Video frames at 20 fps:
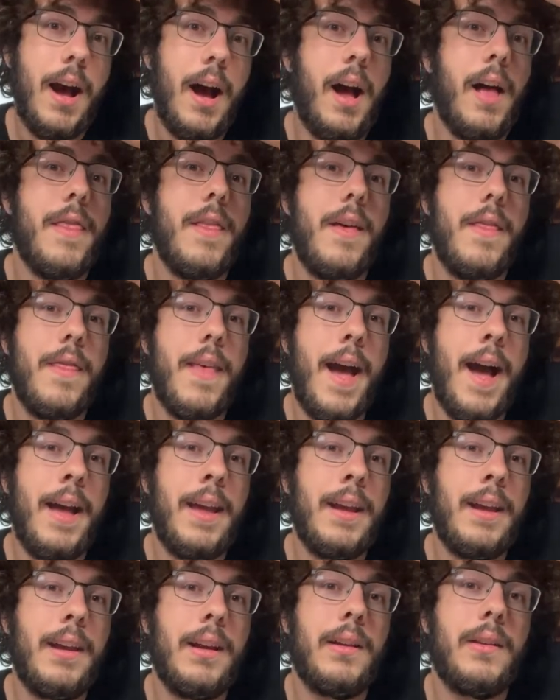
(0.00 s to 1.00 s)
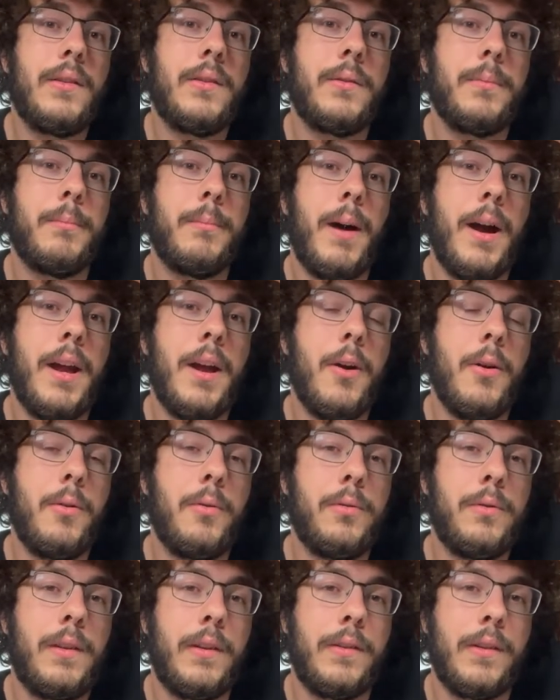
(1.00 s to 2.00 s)
And then that is my
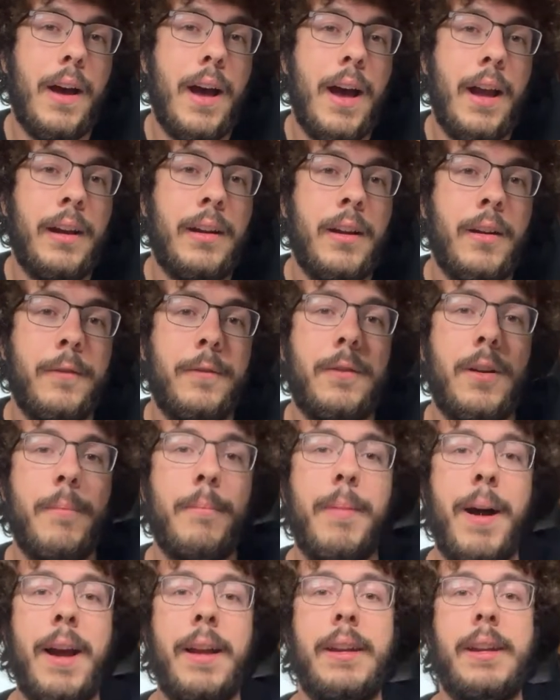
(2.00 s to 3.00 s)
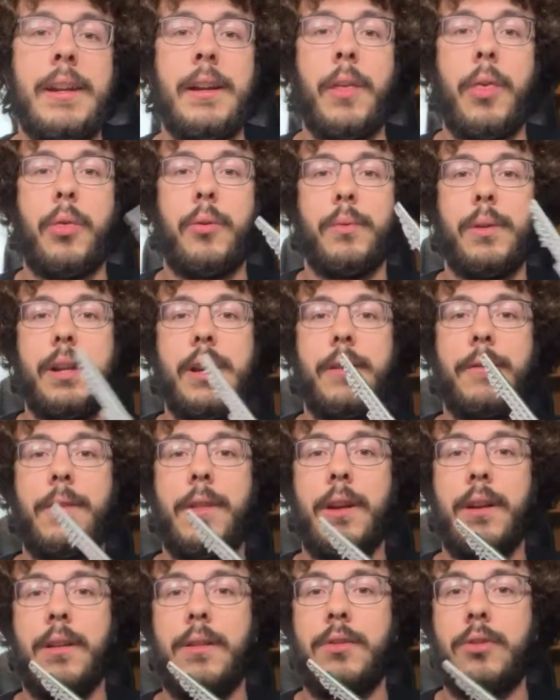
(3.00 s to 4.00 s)
own design of combining 3 of
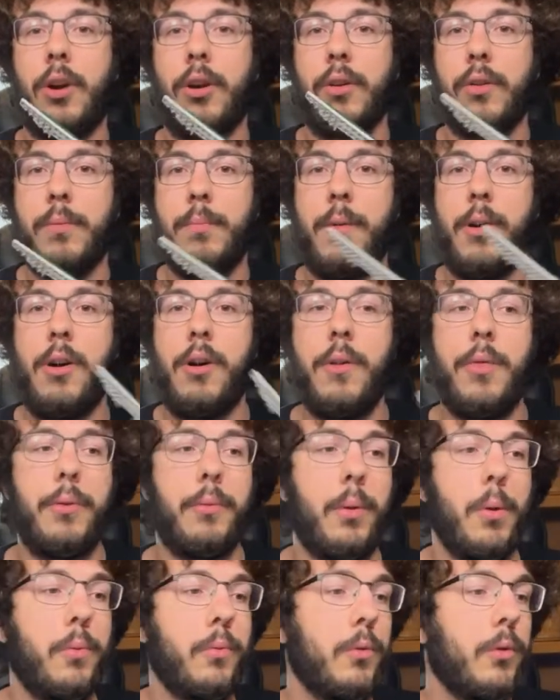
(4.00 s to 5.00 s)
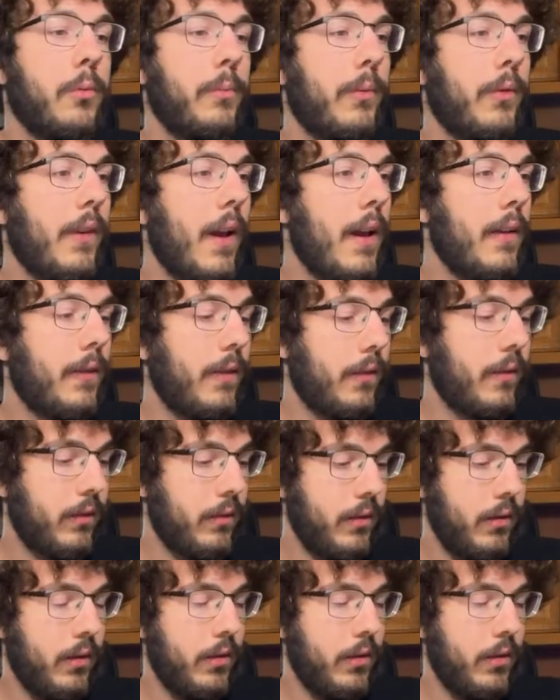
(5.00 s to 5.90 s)
the Darth Maul throne room sets.